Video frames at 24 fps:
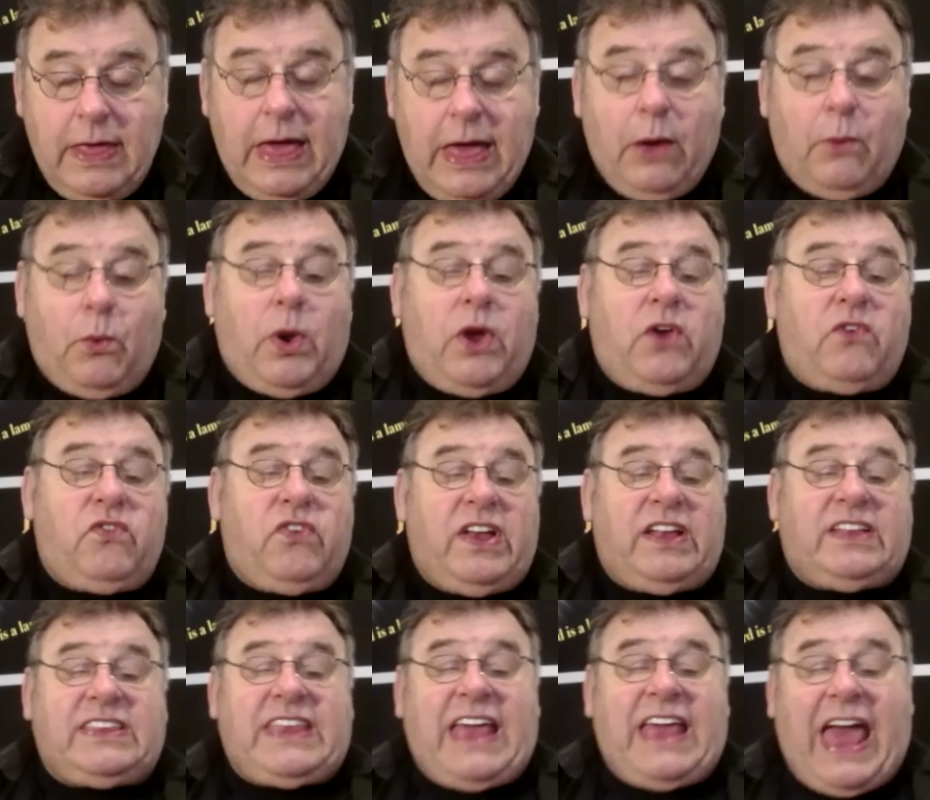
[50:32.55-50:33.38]
We
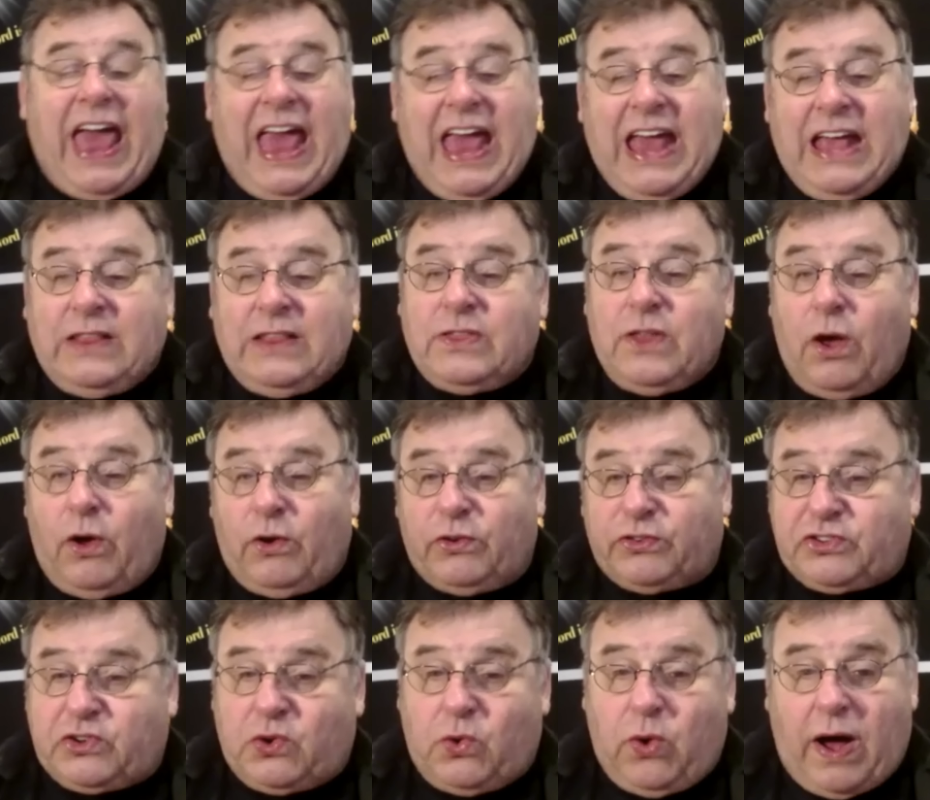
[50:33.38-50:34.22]
retain
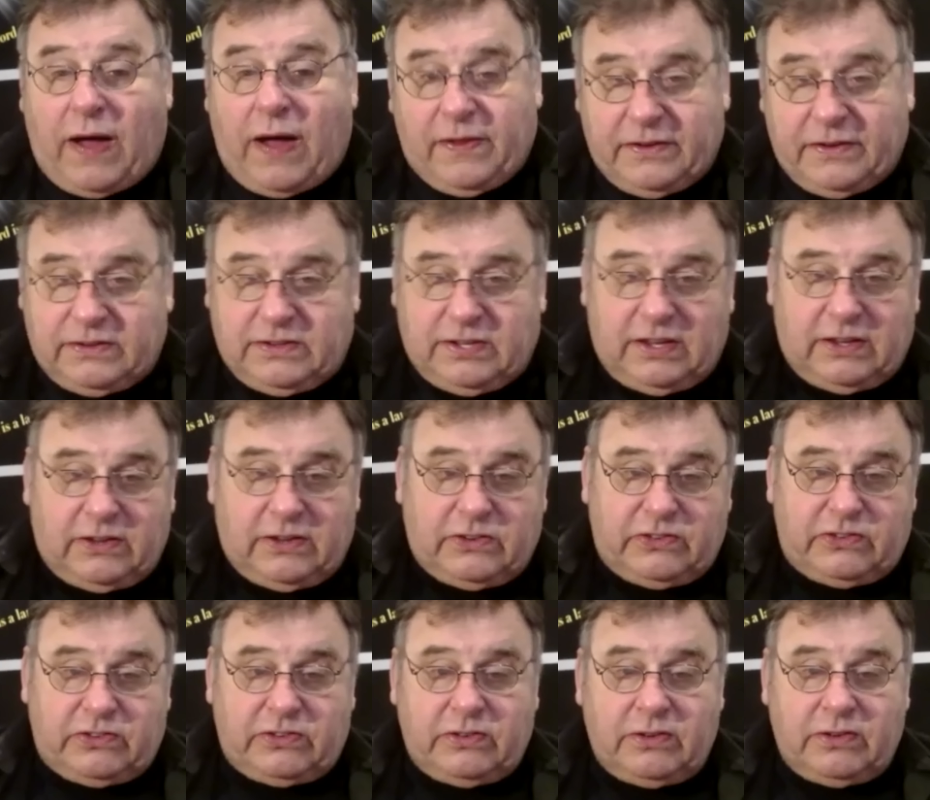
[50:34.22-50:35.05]
those
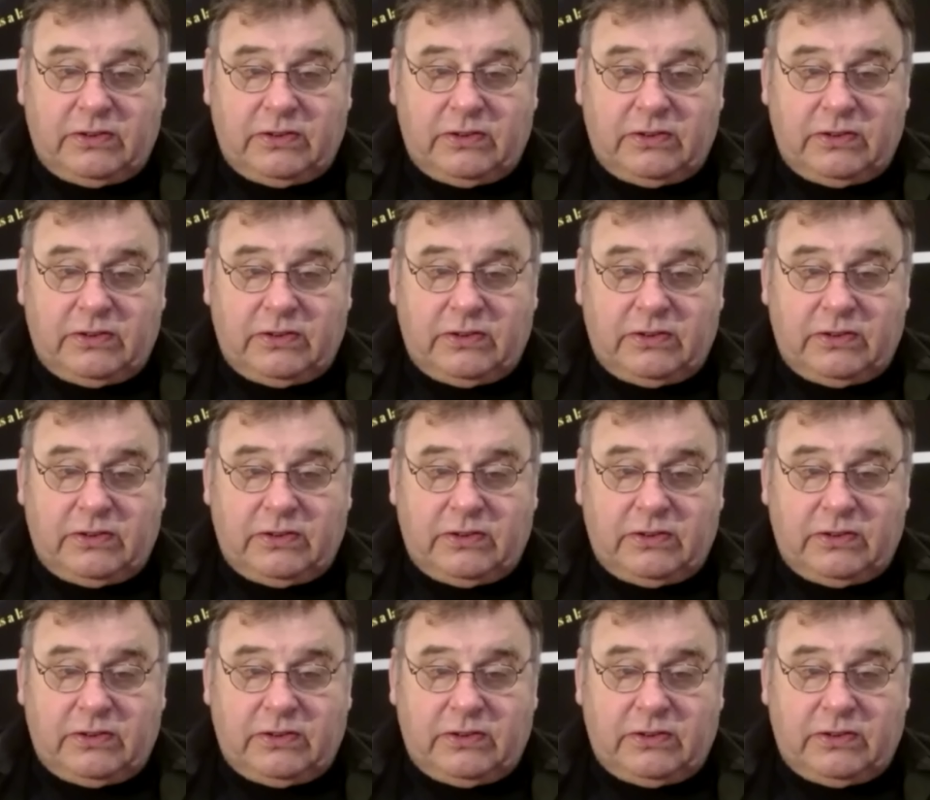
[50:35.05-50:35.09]
qualities